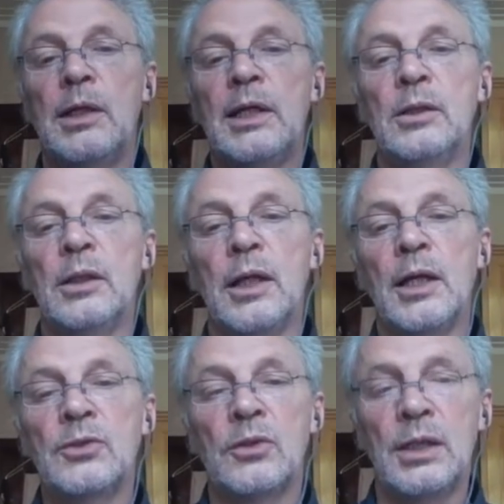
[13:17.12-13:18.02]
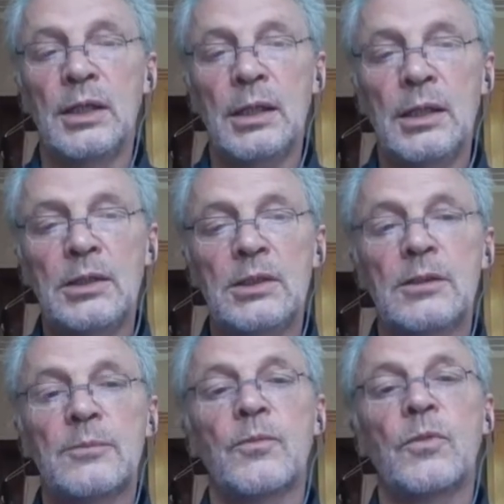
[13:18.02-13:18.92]
in the last
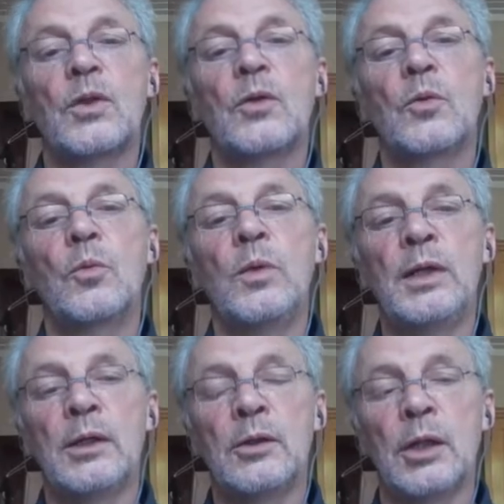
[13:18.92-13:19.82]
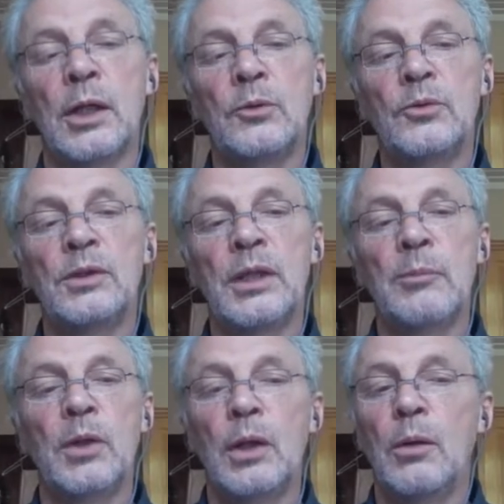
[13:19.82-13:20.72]
decades, we encountered
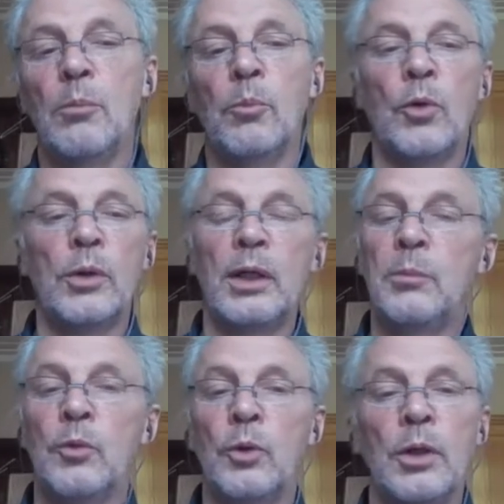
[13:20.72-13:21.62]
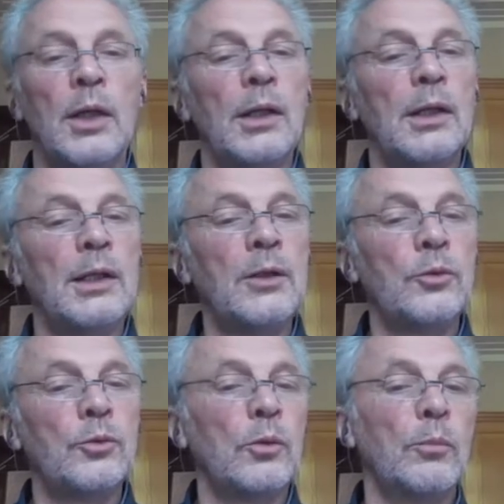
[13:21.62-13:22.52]
them more and more
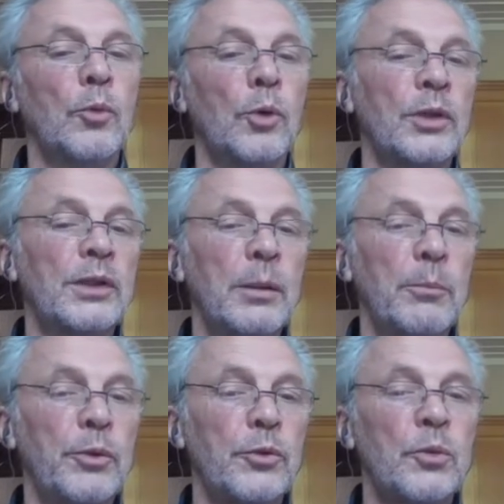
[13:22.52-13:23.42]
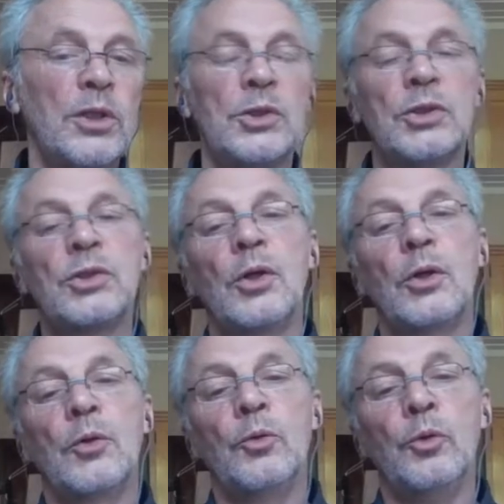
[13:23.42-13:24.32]
into more temperate regions
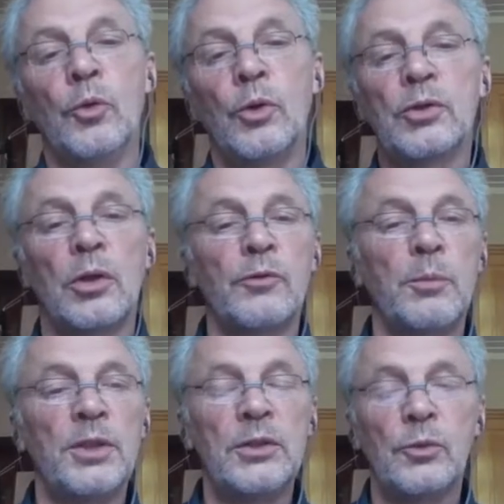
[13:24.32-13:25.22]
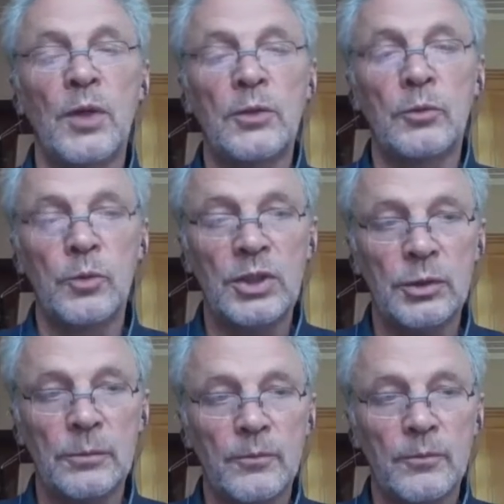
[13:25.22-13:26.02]
north of the Mediterranean region.